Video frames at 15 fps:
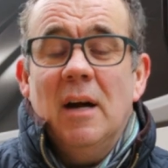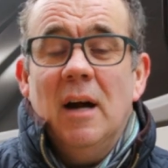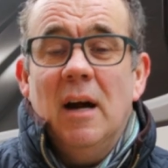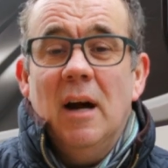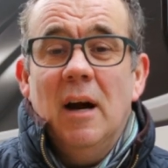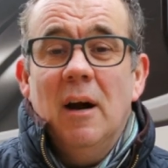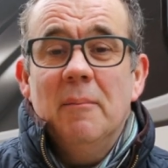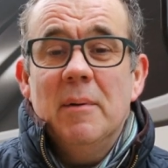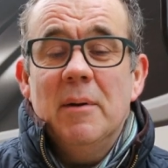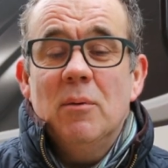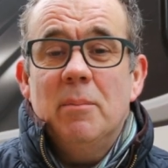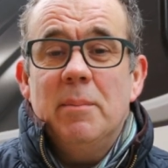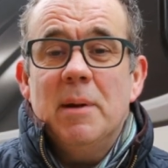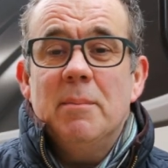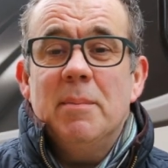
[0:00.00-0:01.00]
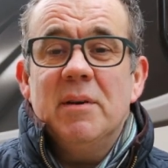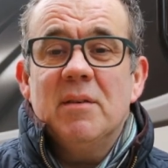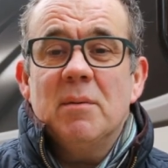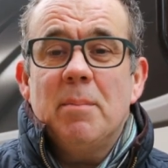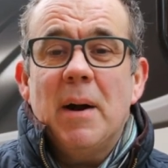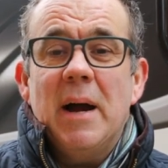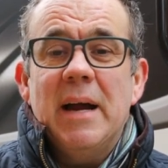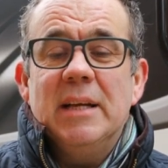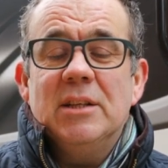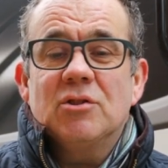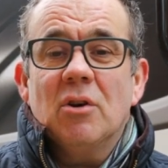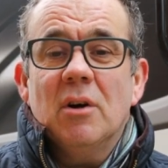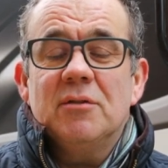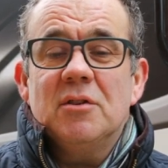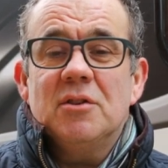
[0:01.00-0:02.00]
It would be a bit of a pain
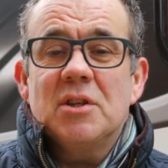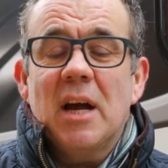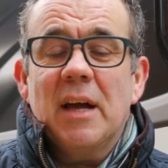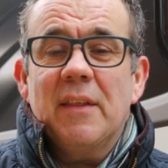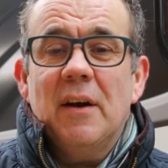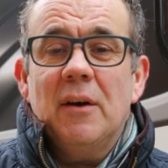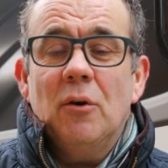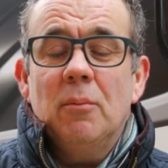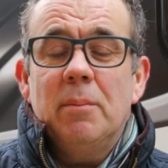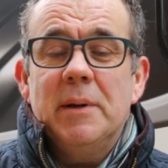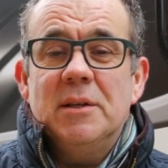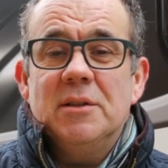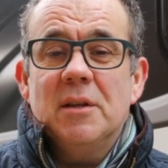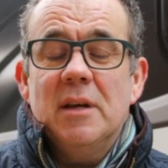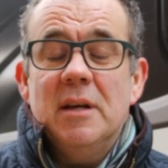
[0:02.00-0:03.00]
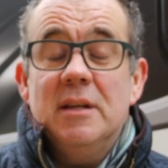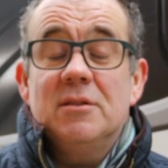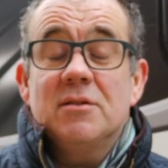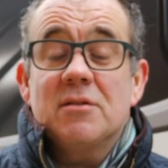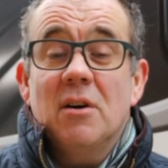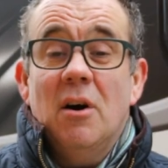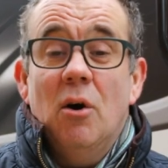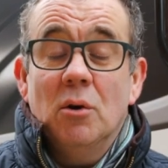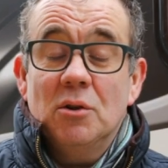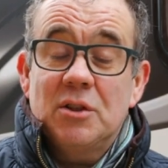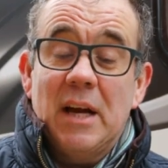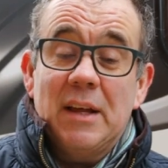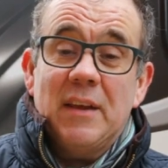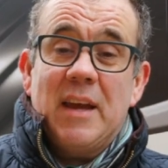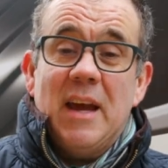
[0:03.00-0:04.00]
trying to jack that up each time, or
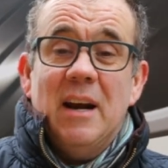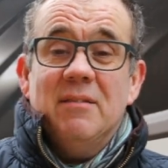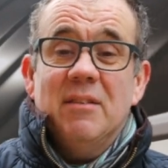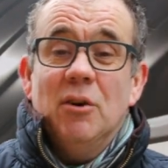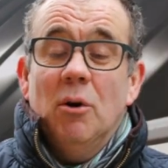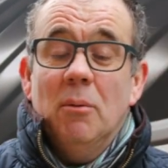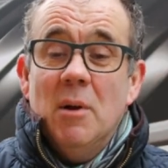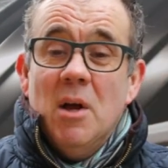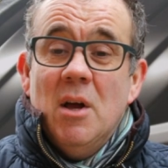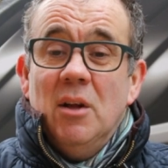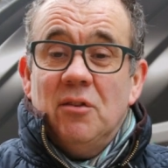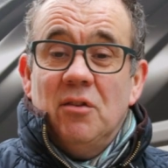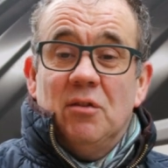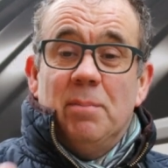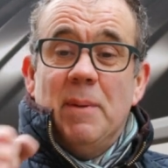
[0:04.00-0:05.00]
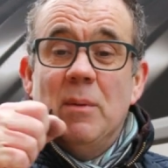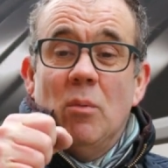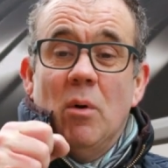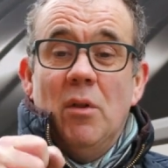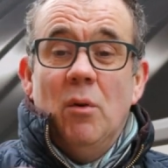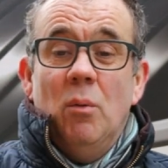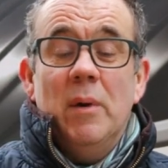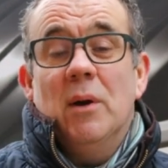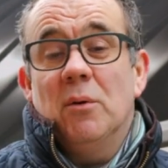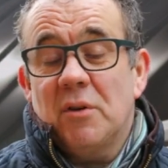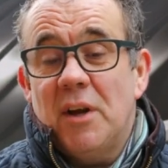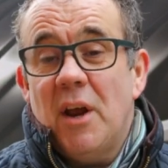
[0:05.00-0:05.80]
jack the caravan up to spin one of the wheels.